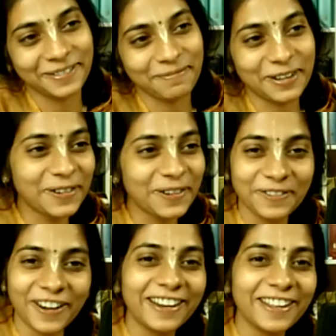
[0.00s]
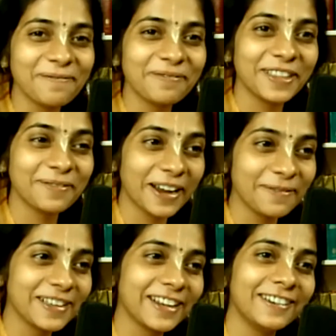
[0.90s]
but don't offend them. They might
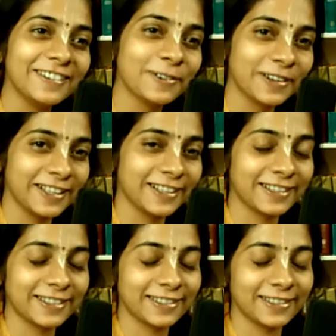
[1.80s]
be great devotees.